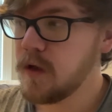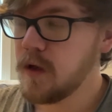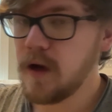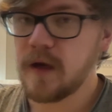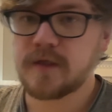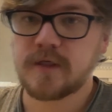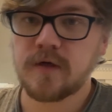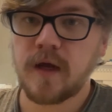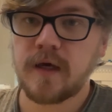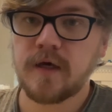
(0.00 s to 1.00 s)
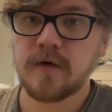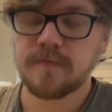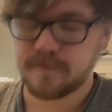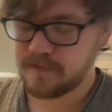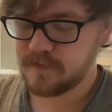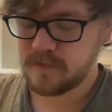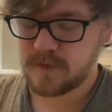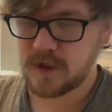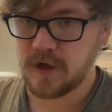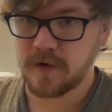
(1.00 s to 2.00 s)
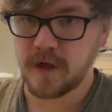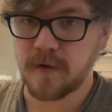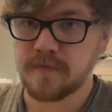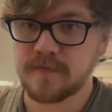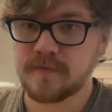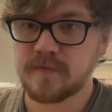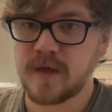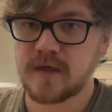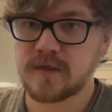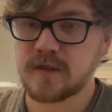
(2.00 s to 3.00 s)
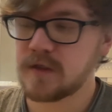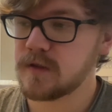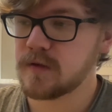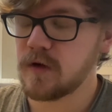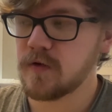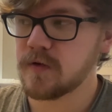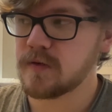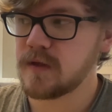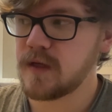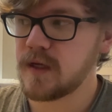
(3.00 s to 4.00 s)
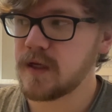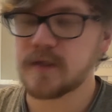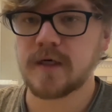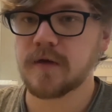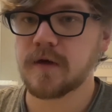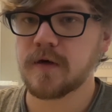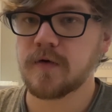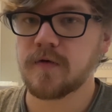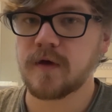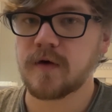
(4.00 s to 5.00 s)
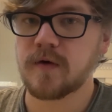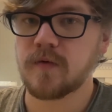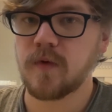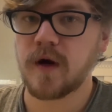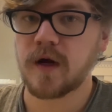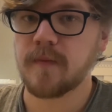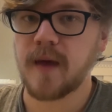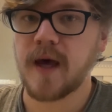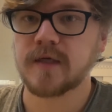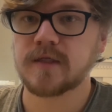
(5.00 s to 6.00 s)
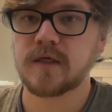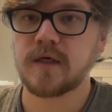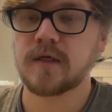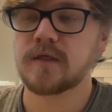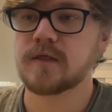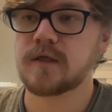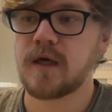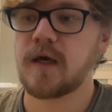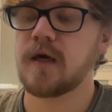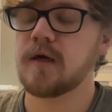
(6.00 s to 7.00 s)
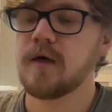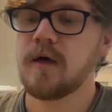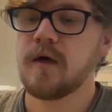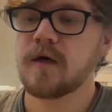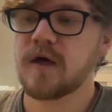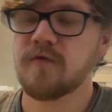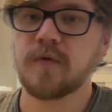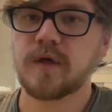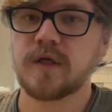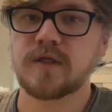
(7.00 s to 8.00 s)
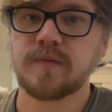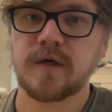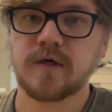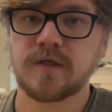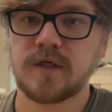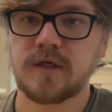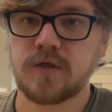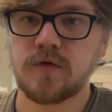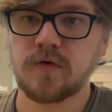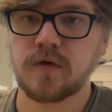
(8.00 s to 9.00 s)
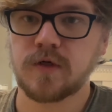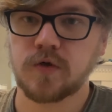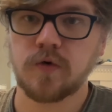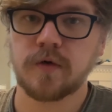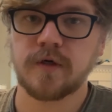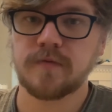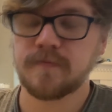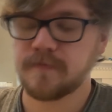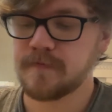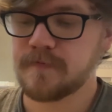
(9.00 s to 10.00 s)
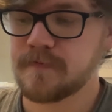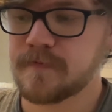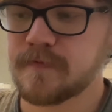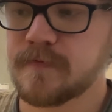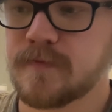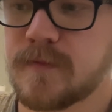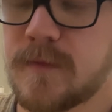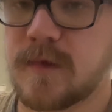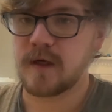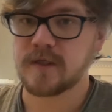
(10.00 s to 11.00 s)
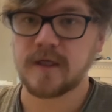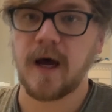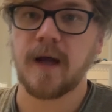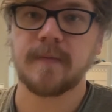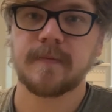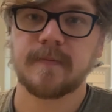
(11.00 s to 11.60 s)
it's still not here. So, thanks to all the idiots out there who think wearing a mask is a government conspiracy to control you. It's not.